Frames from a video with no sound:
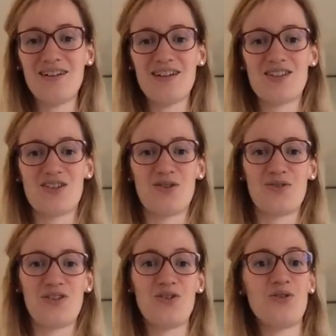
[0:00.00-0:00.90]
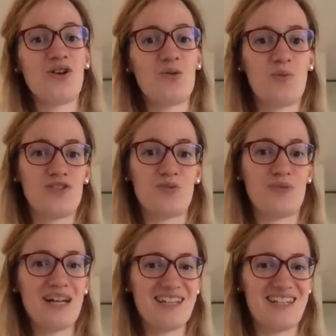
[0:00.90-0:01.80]
so you know what to
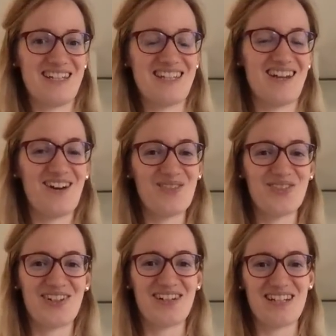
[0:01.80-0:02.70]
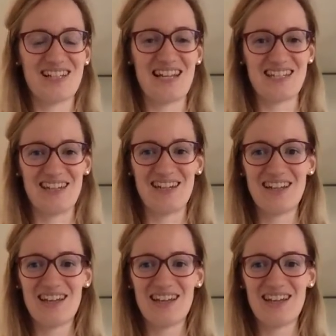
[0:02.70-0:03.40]
practice after this lesson.